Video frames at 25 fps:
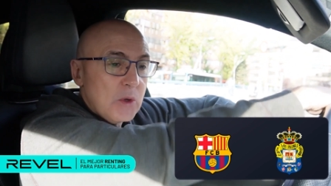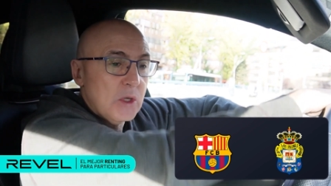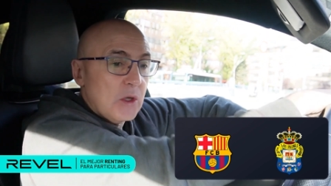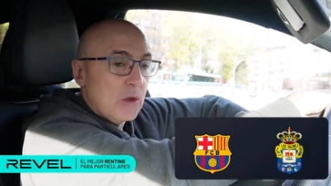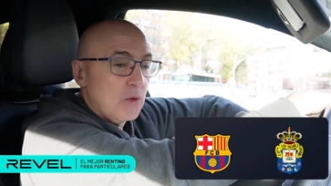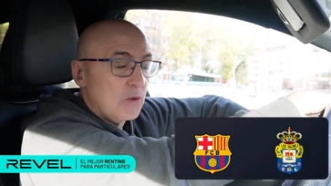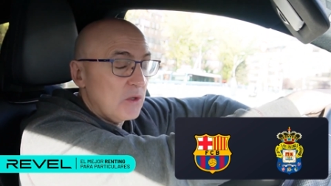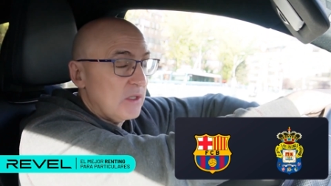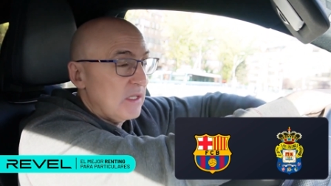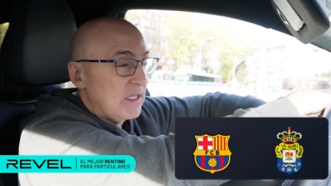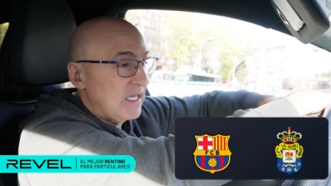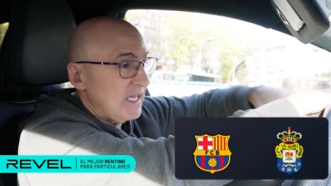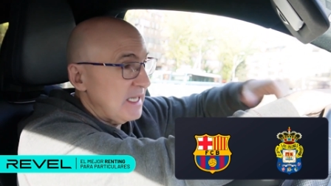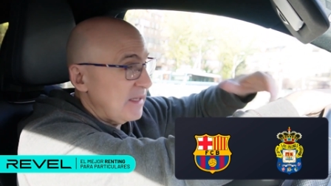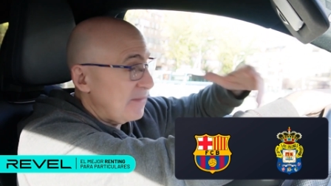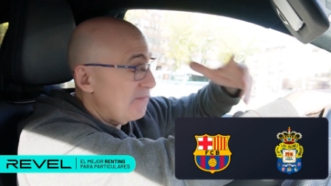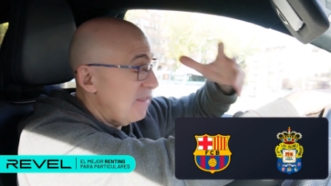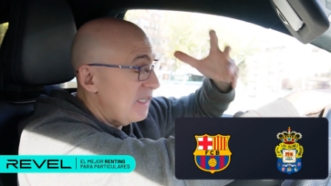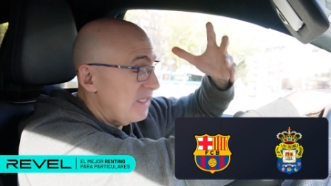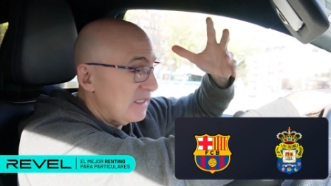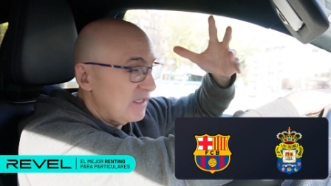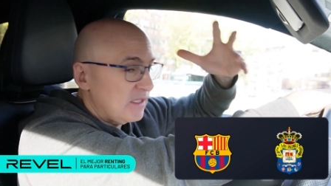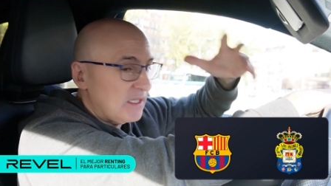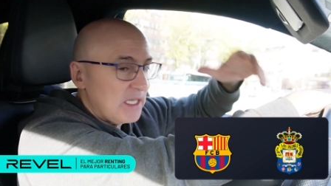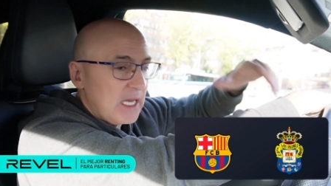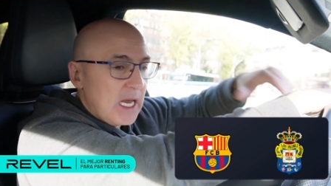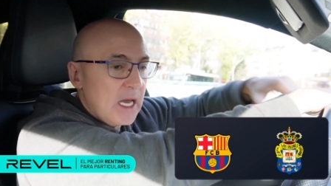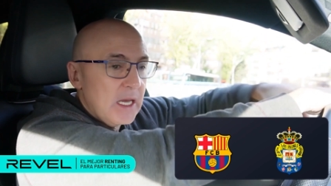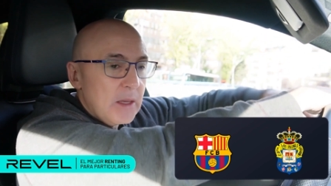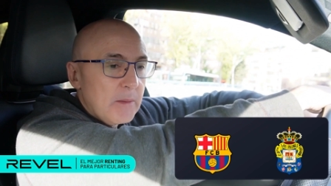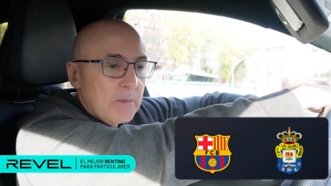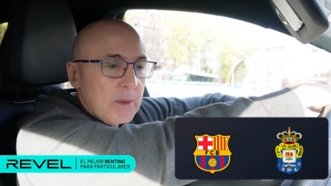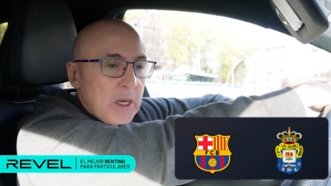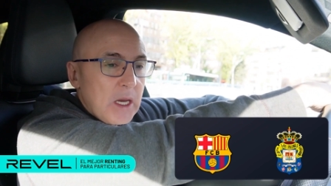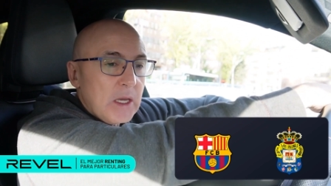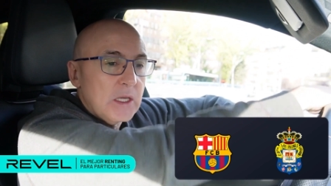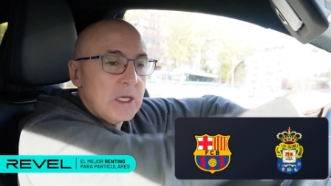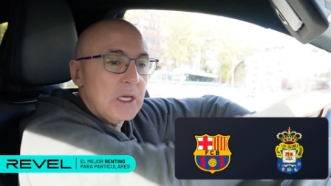It was that match they had
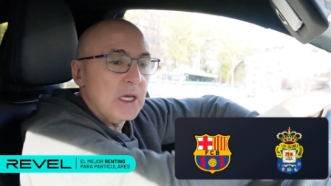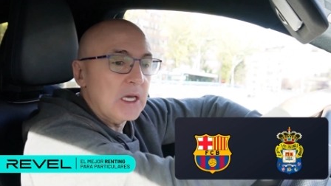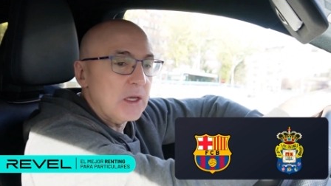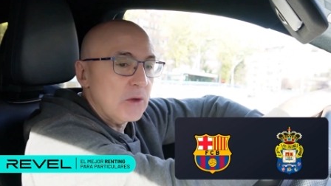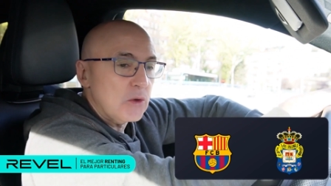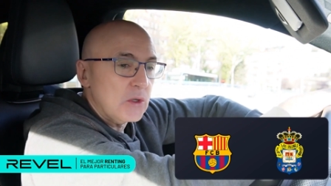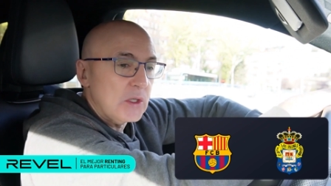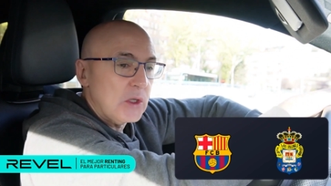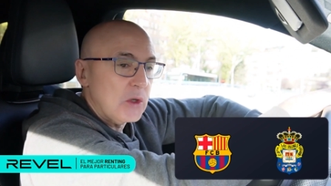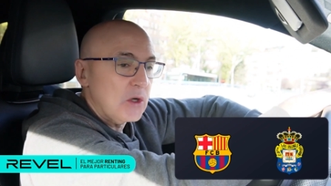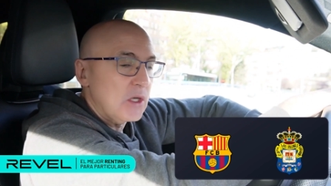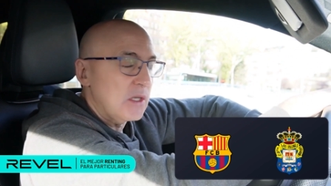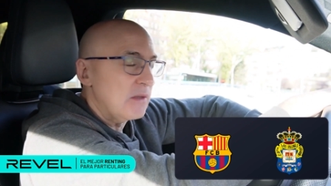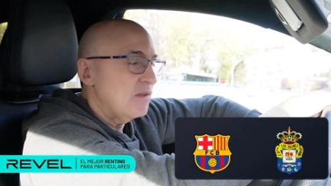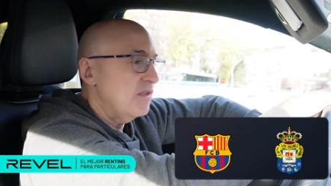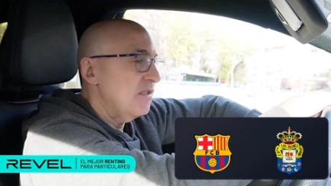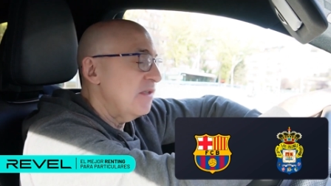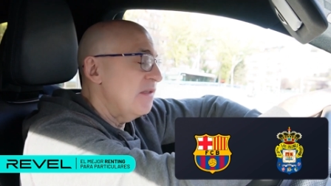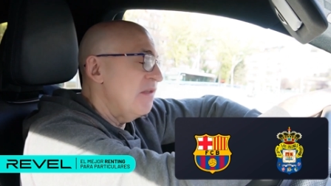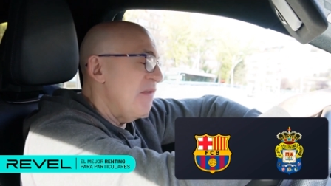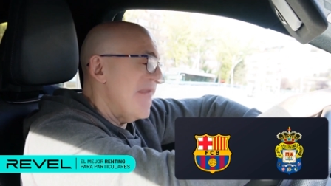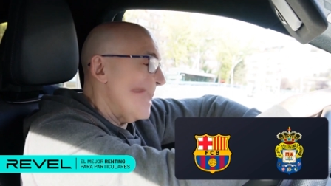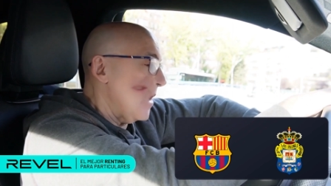practically resolved.